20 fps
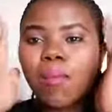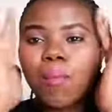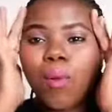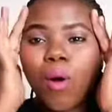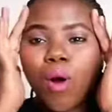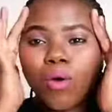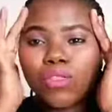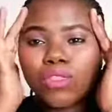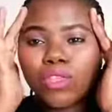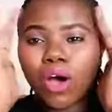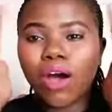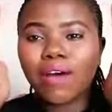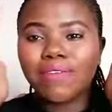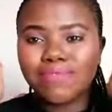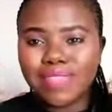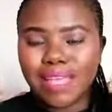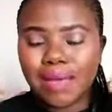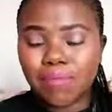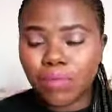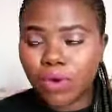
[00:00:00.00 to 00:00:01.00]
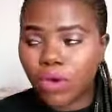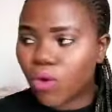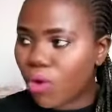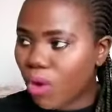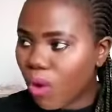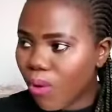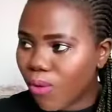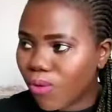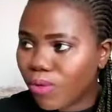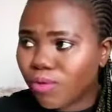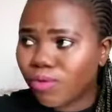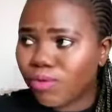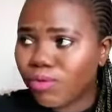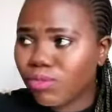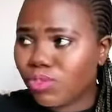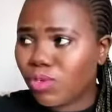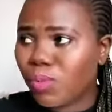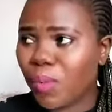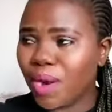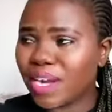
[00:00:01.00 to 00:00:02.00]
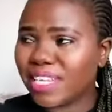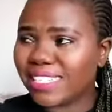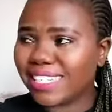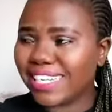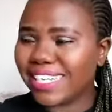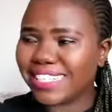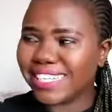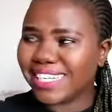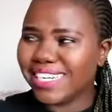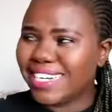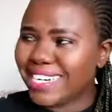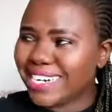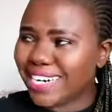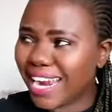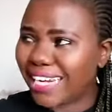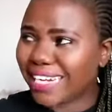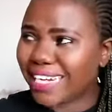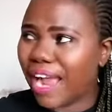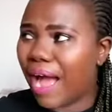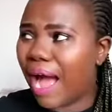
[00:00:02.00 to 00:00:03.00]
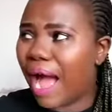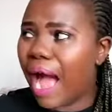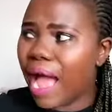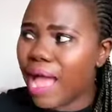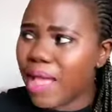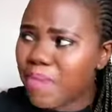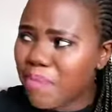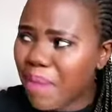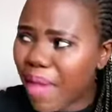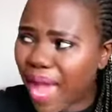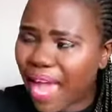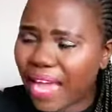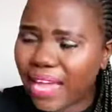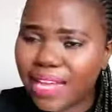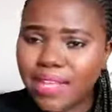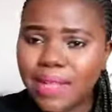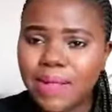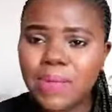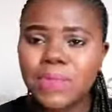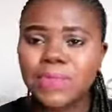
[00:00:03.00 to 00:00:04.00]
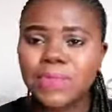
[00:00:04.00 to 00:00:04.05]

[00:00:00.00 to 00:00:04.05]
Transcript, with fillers: Both of them. Go to police station right now. I beg.